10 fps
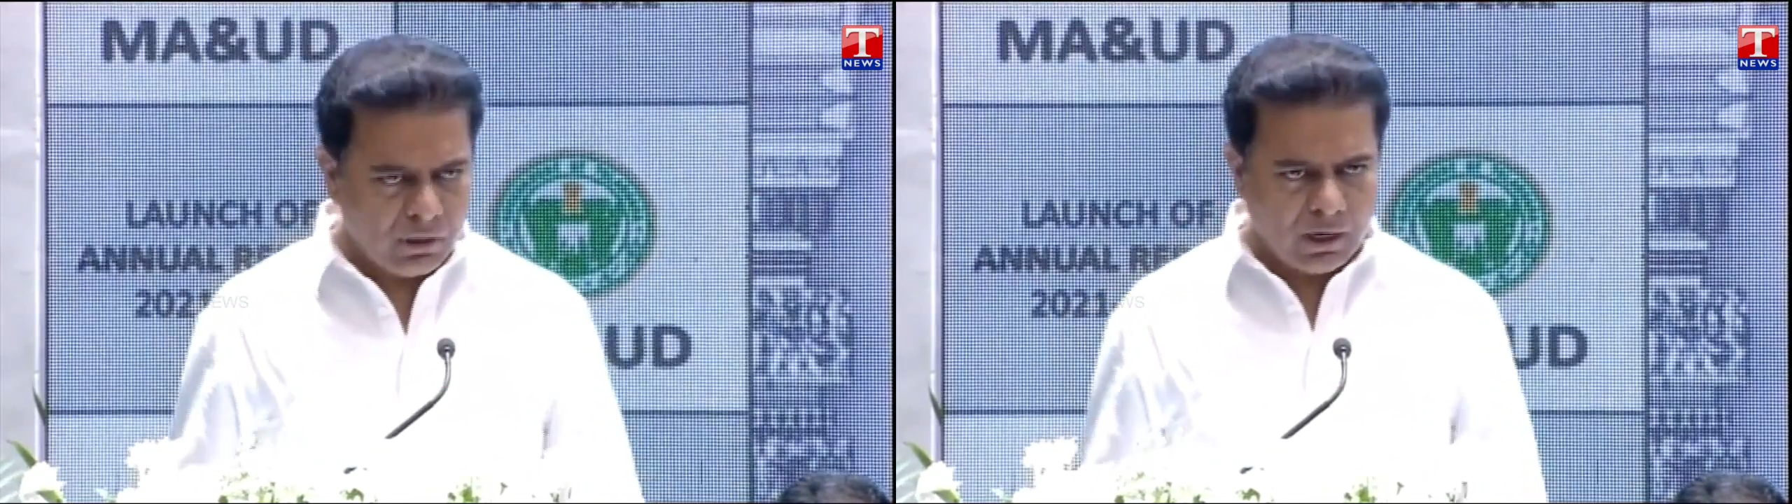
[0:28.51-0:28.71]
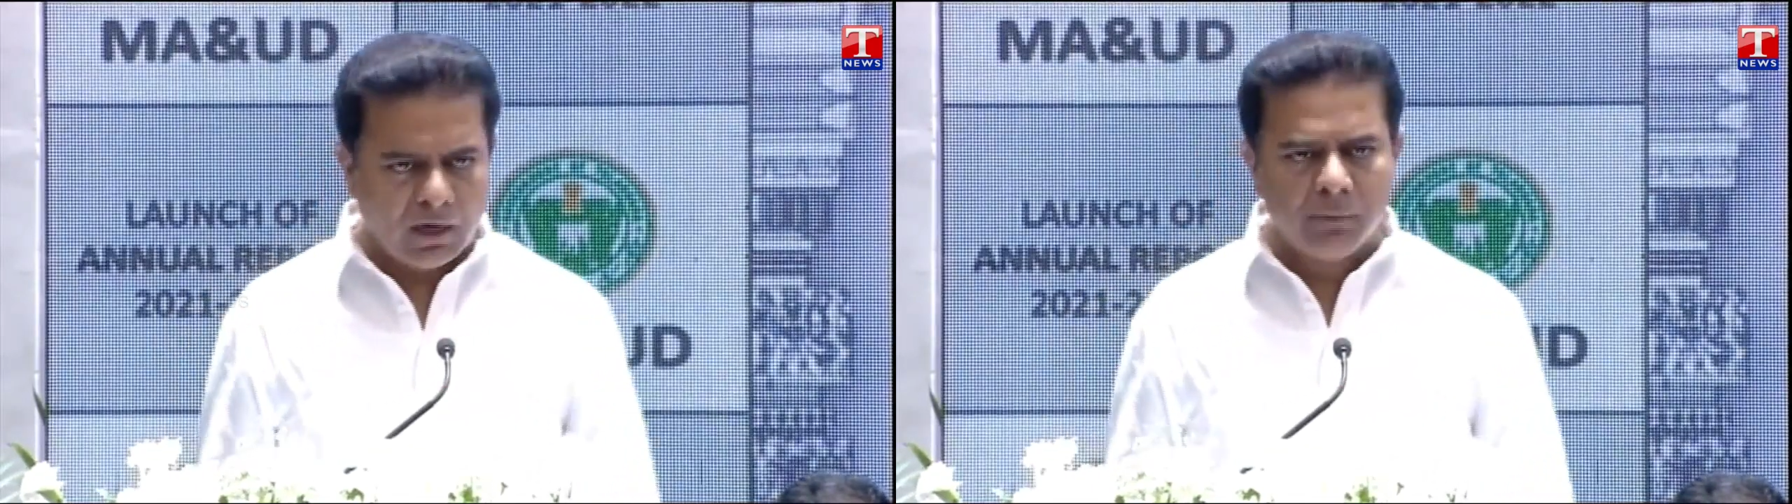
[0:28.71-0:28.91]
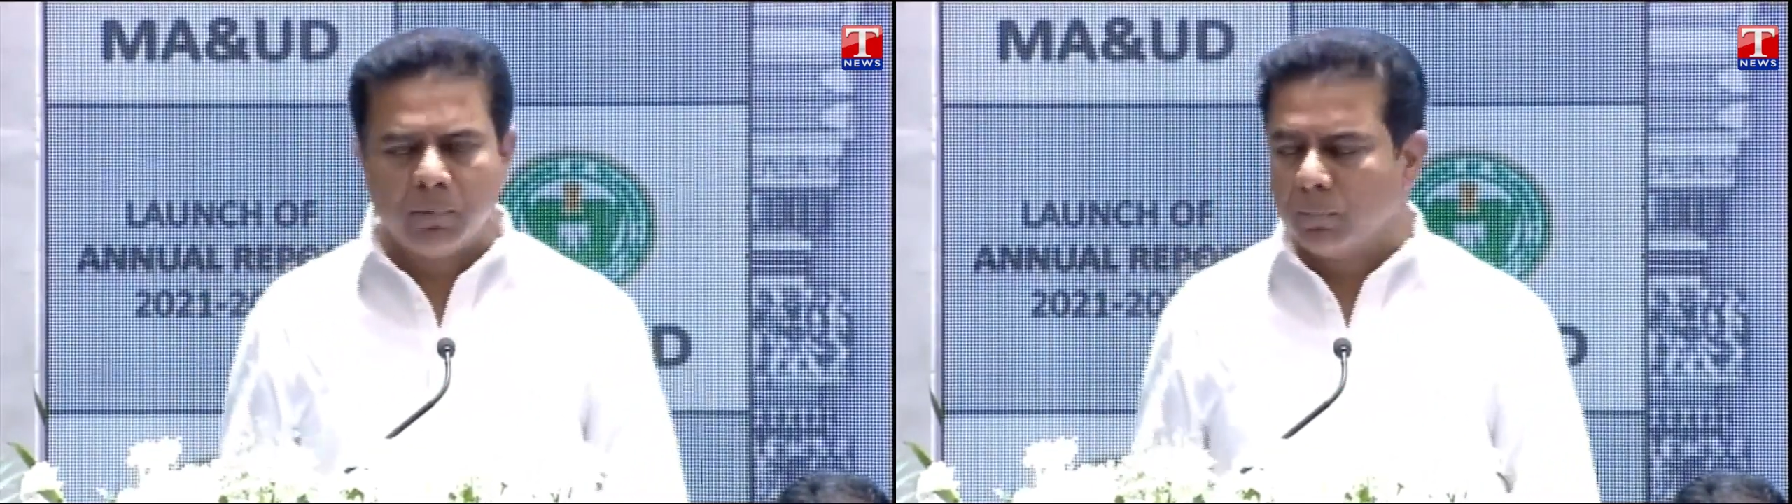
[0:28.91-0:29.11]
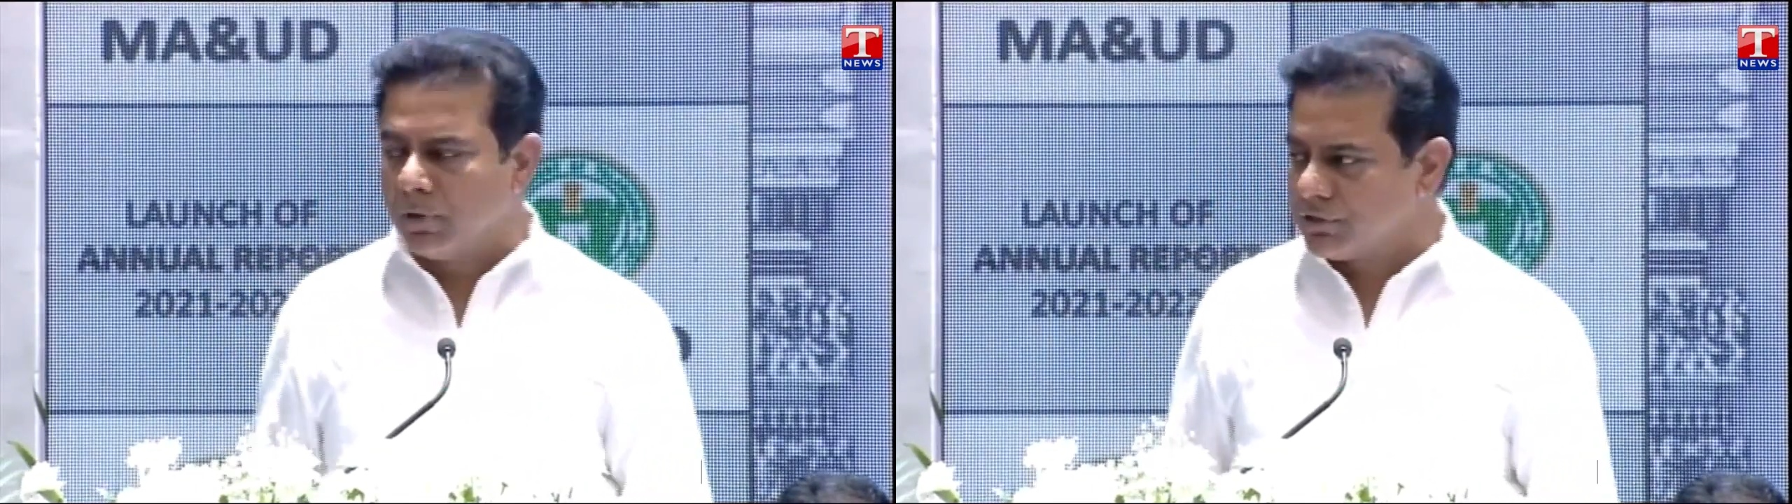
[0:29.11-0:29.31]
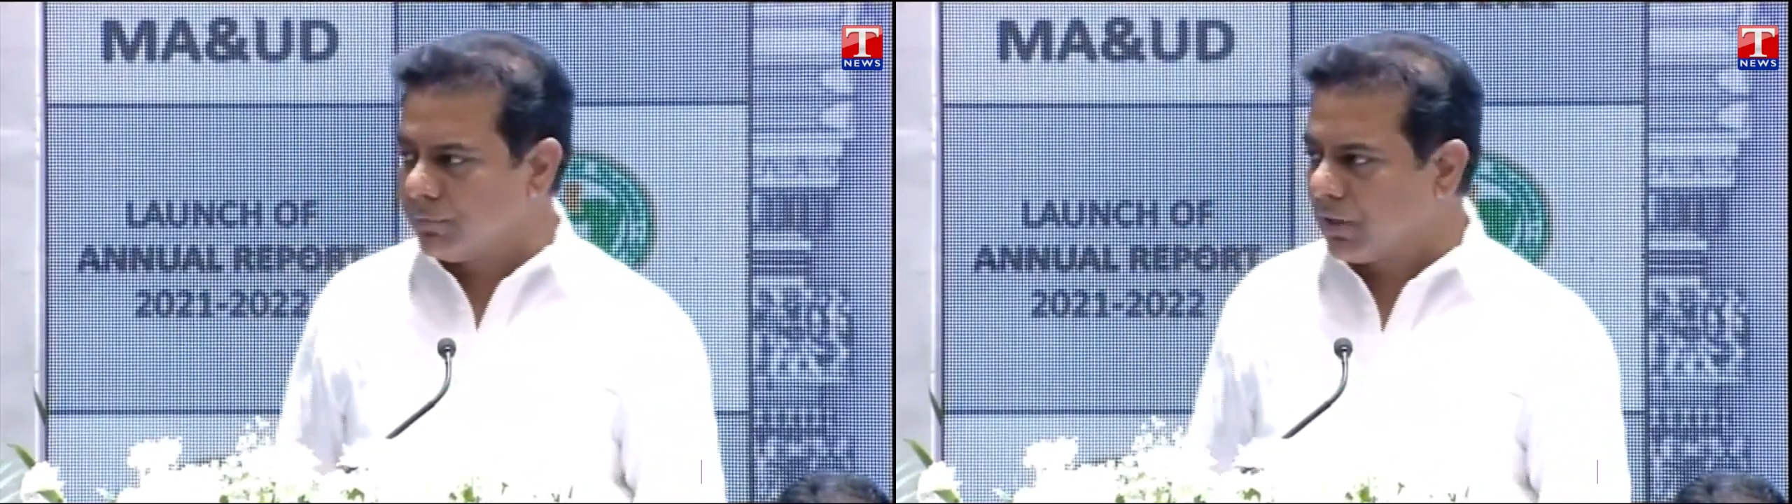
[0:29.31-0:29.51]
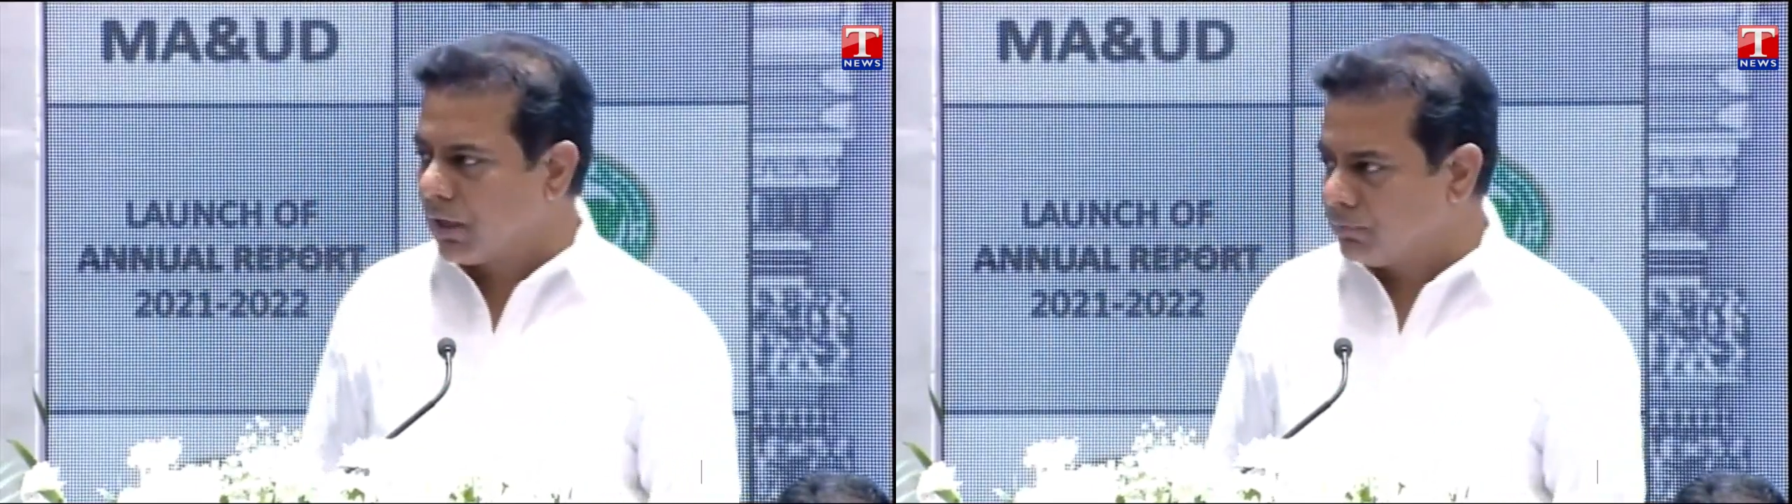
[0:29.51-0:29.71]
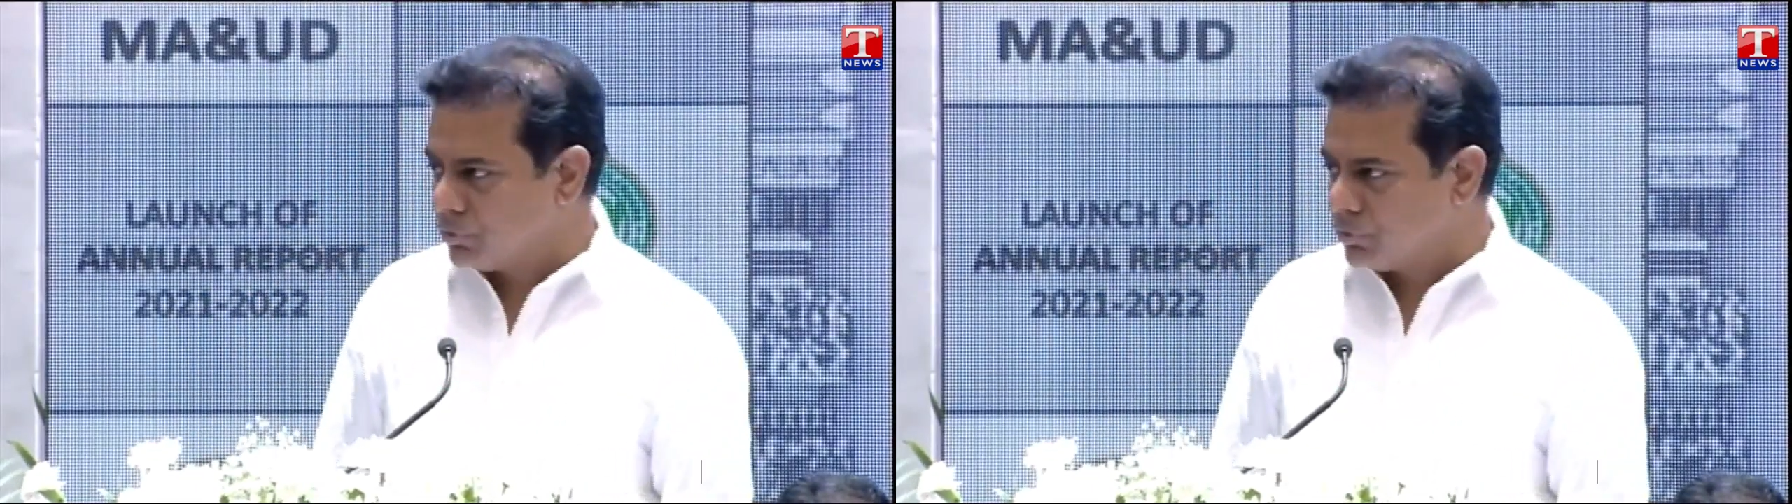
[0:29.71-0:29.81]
Current population prakaram